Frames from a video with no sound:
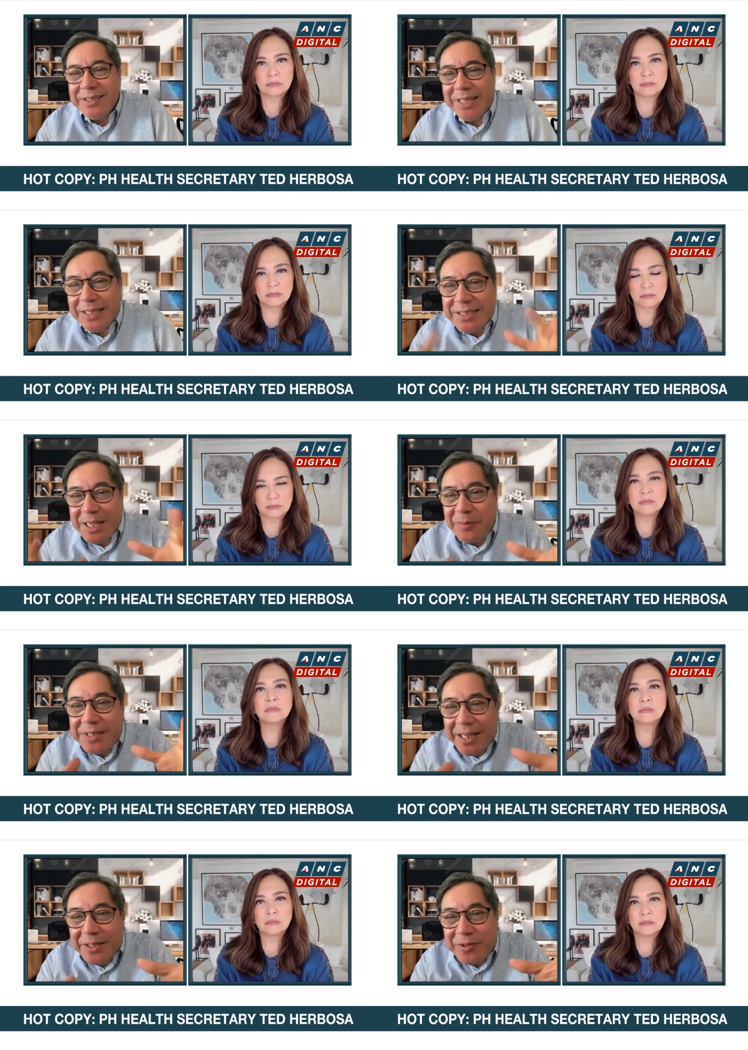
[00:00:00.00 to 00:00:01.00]
Speaker 1: That same
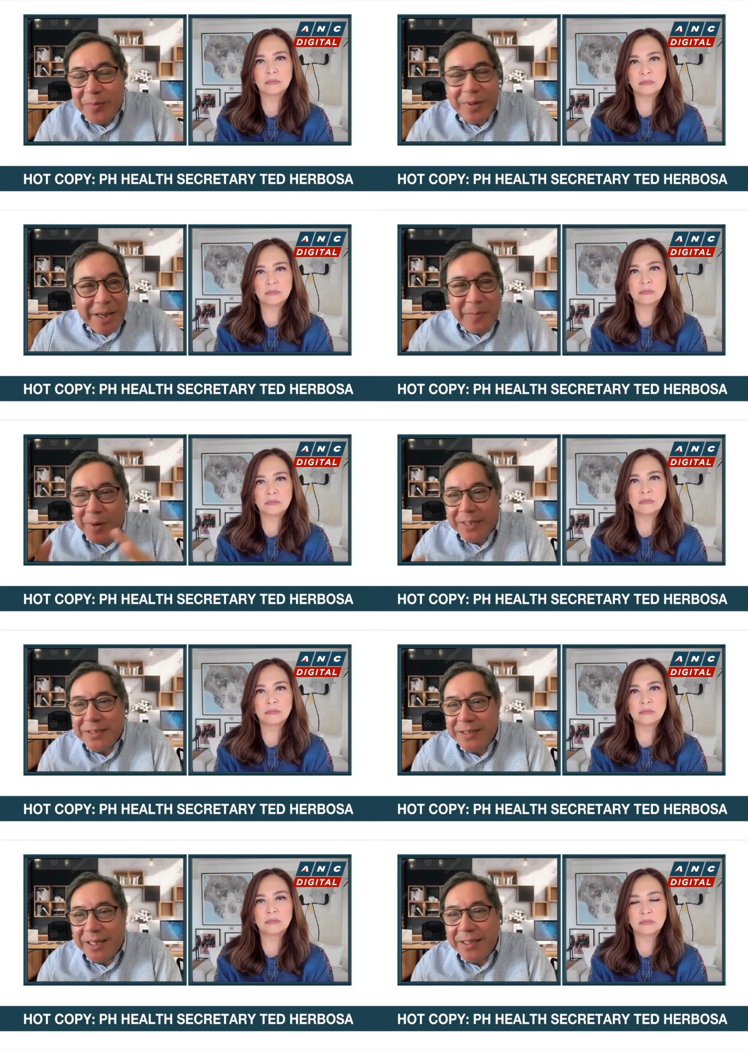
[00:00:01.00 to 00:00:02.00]
senator became
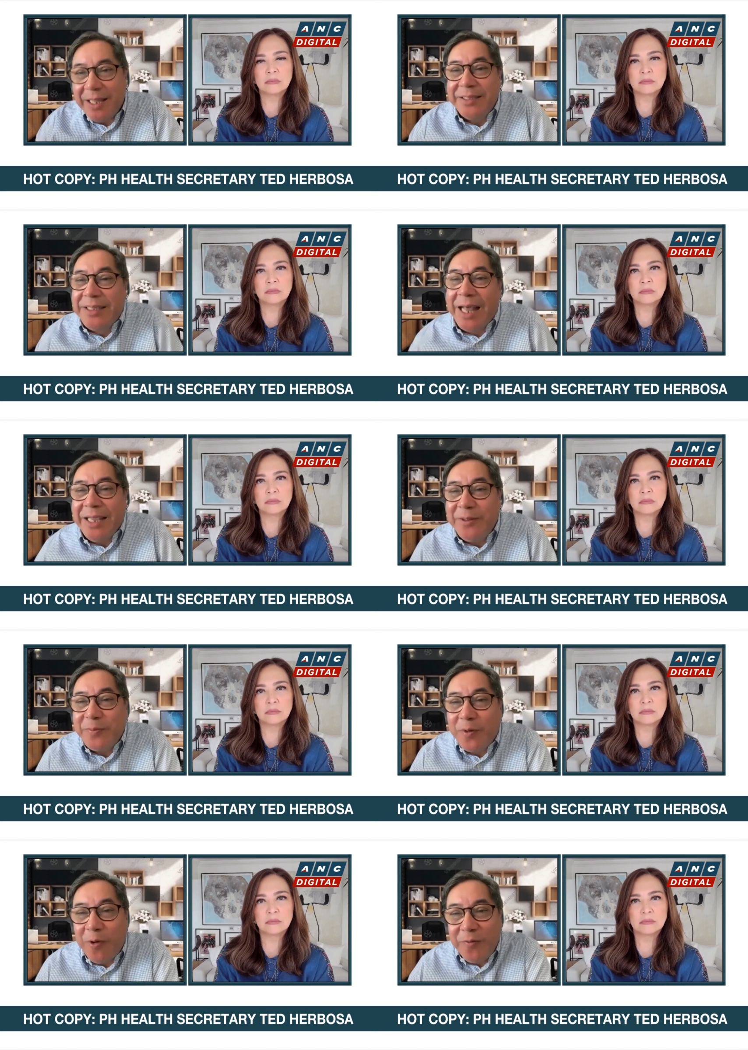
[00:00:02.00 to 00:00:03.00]
president and died of
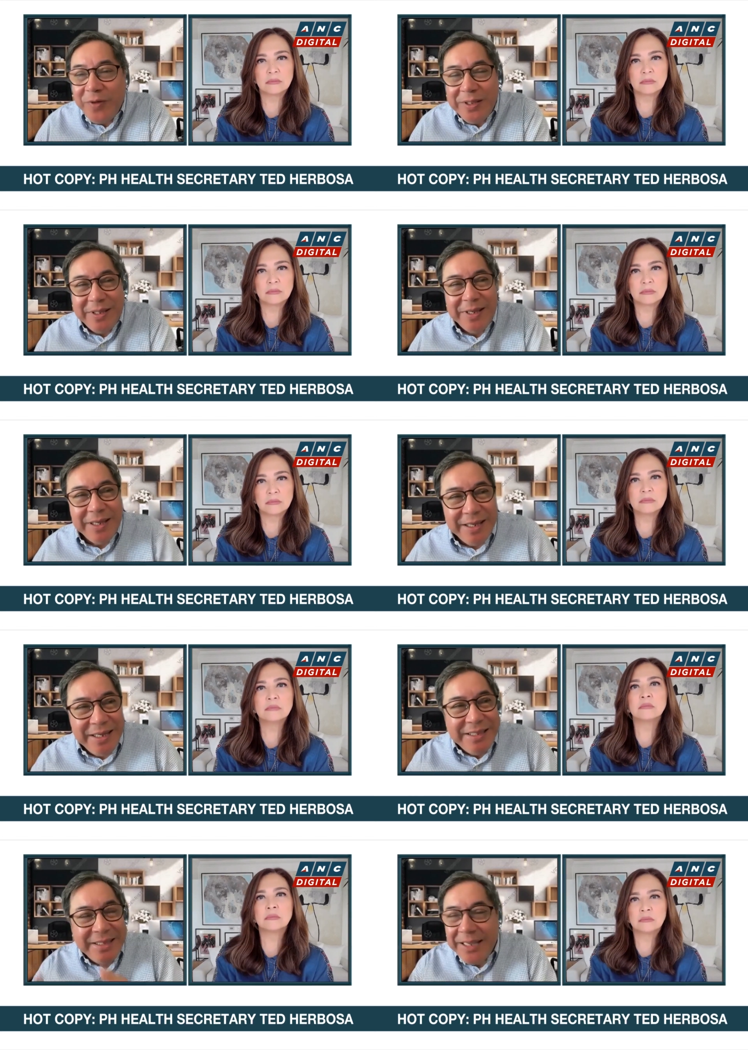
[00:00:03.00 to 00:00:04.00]
COVID
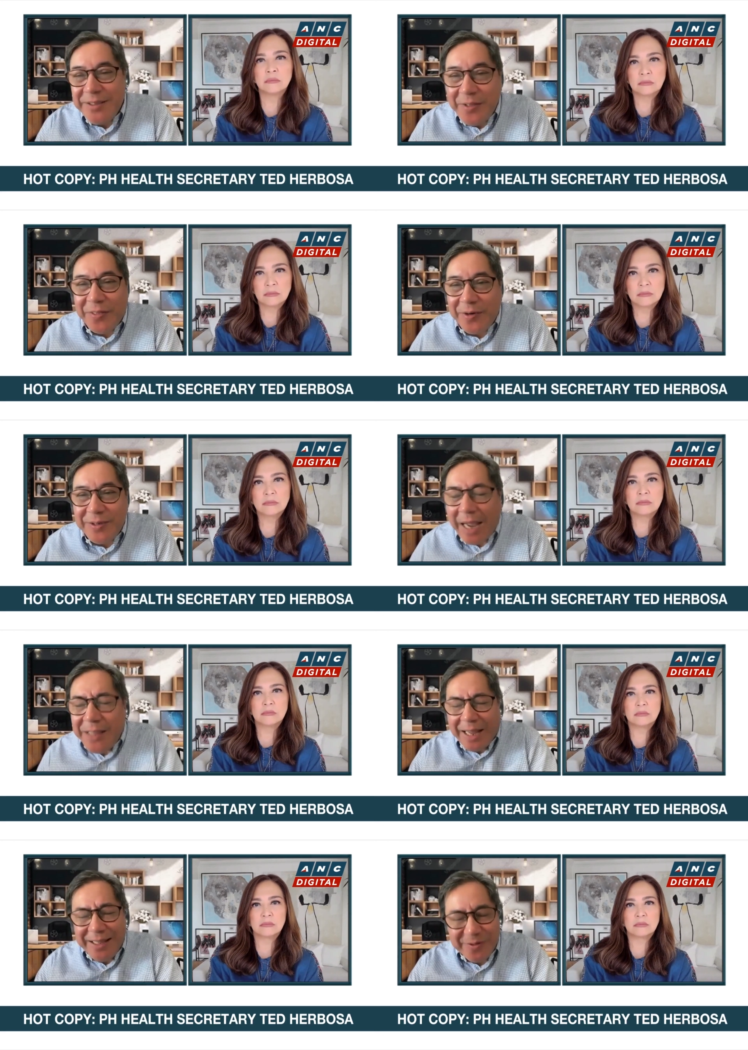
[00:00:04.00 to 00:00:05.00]
in 1930.
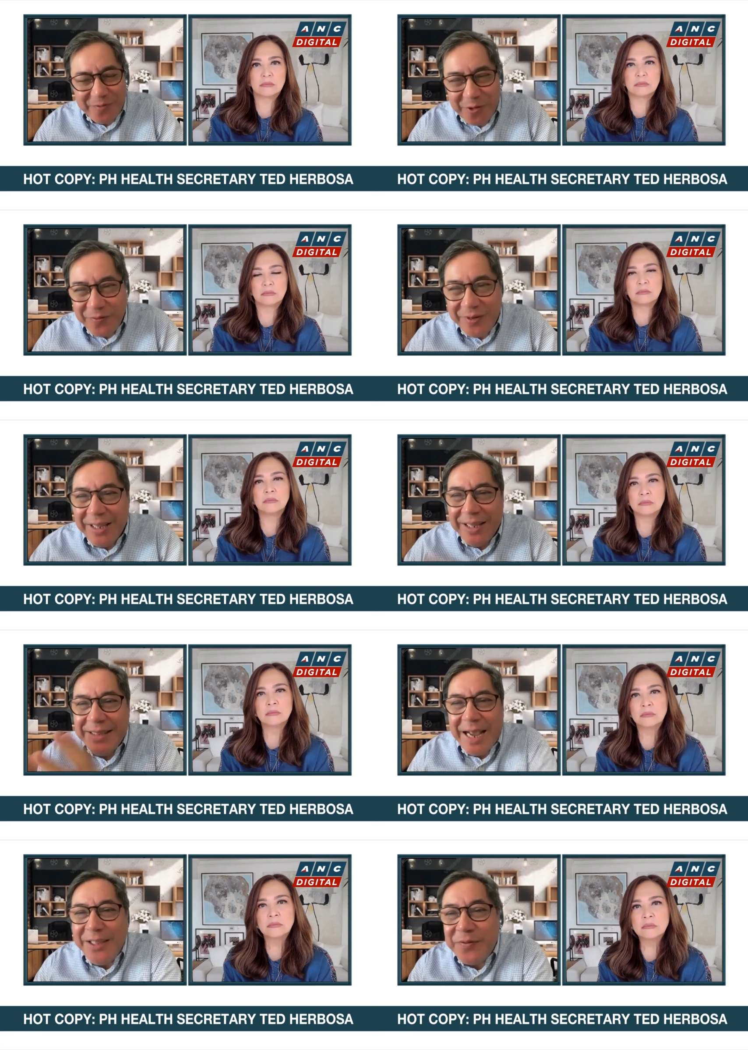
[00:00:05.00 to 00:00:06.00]
I died of COVID,
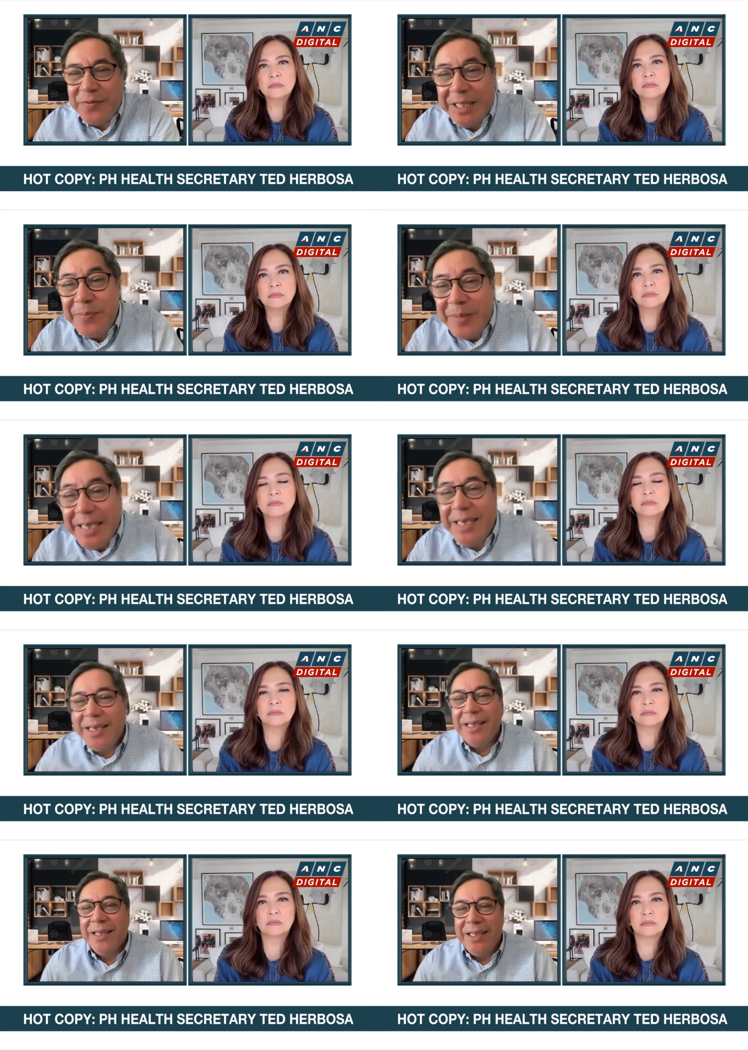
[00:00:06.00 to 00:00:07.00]
died of TB
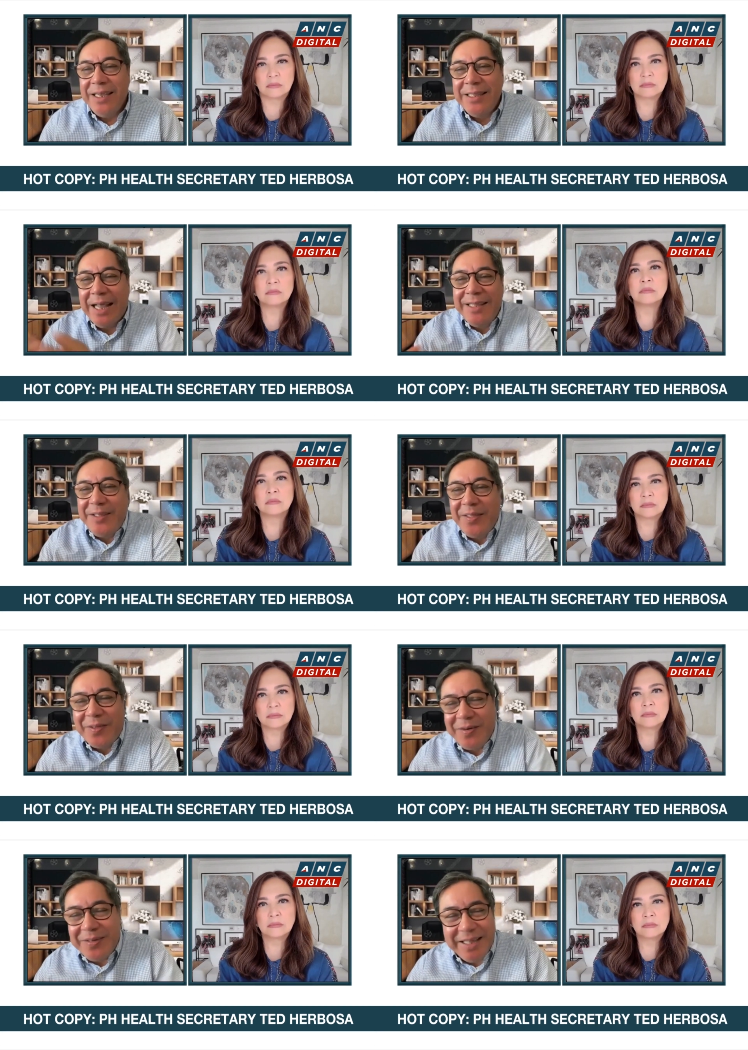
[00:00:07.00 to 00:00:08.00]
in
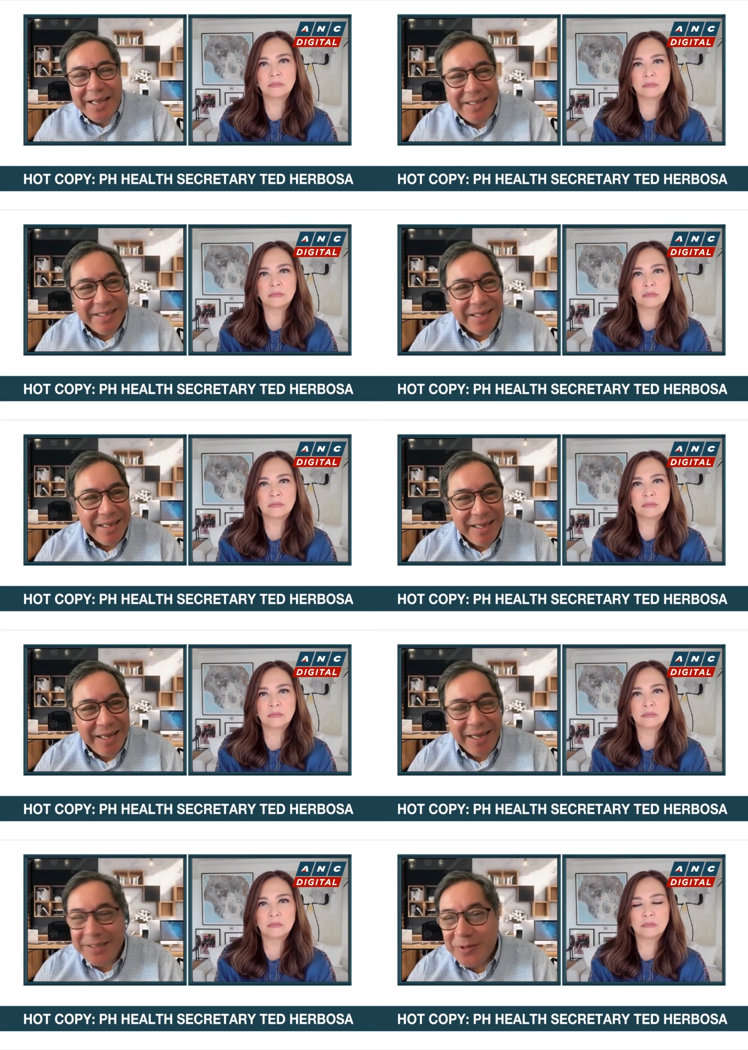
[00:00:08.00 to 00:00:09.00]
1939.
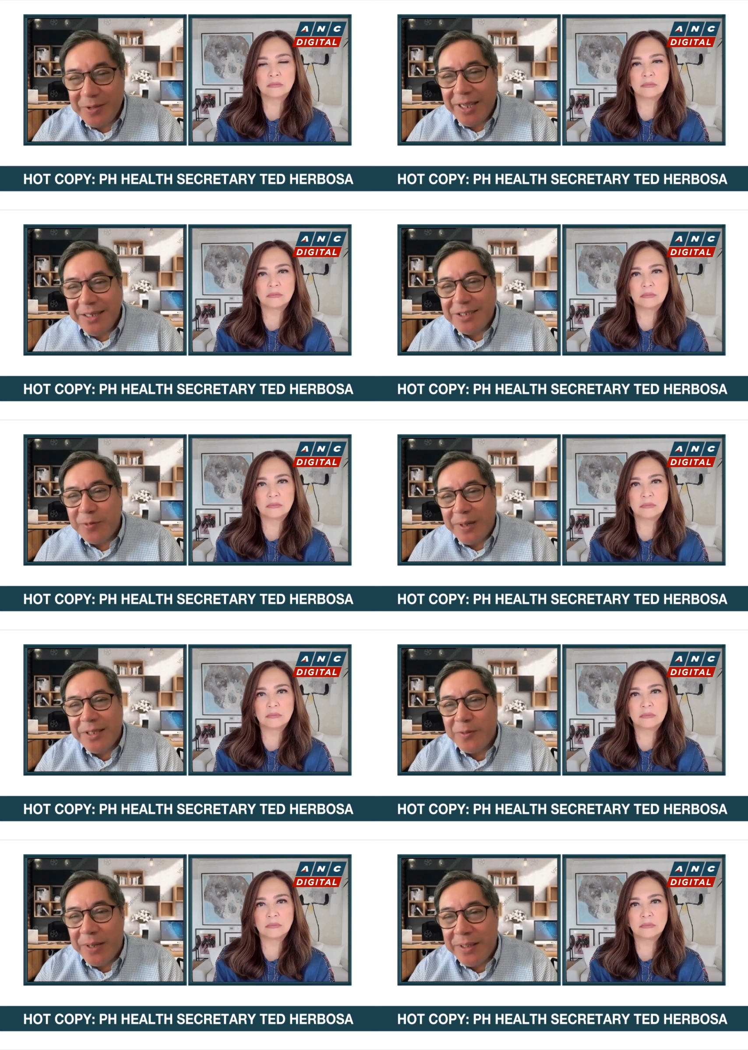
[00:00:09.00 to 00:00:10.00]
And today it's
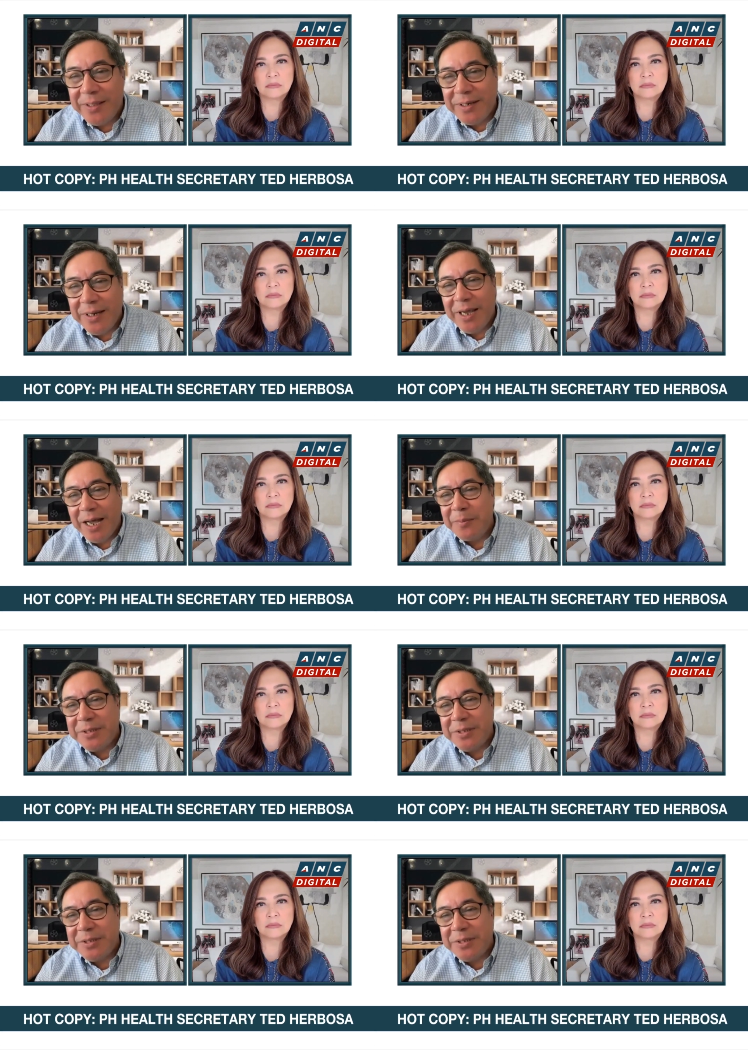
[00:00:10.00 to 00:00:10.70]
2023. I'm